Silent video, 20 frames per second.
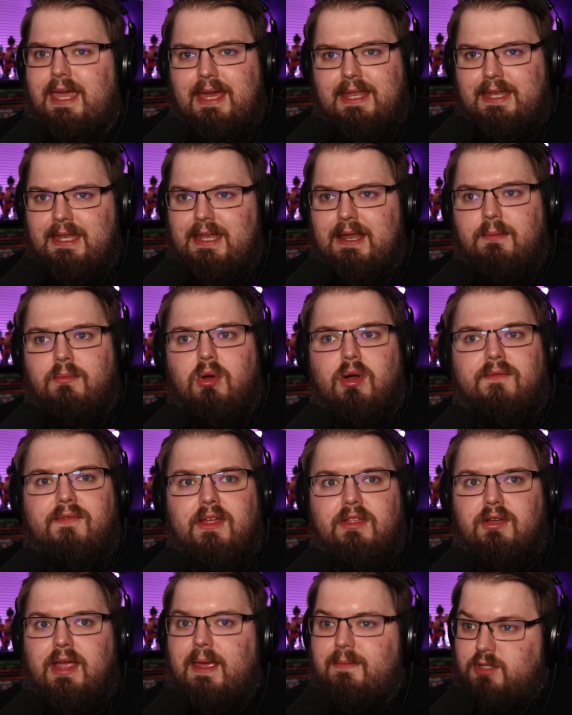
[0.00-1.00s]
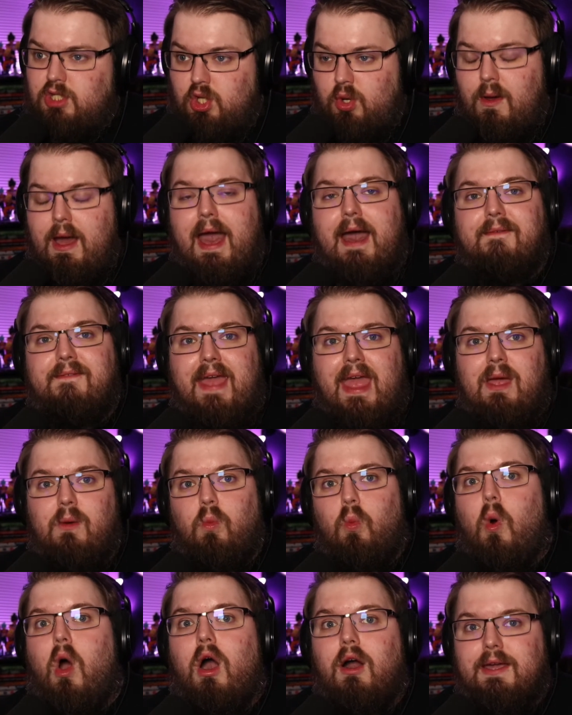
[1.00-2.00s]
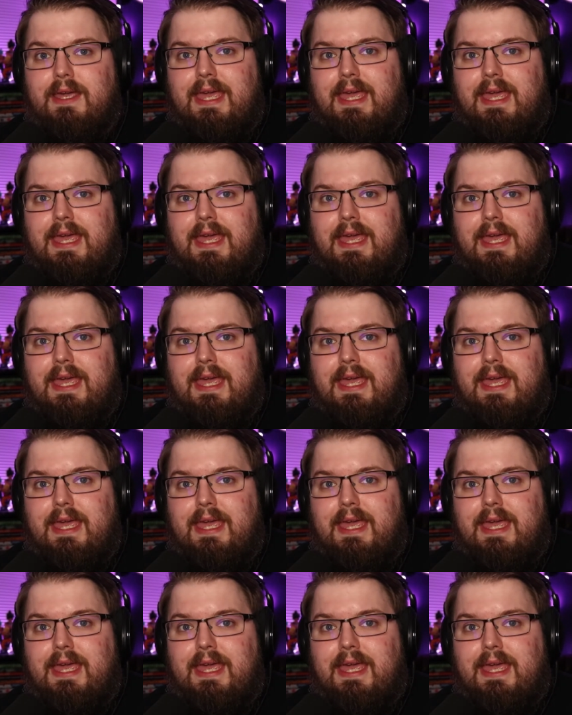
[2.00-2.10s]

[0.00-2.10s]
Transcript: In a number of other games, you have a walk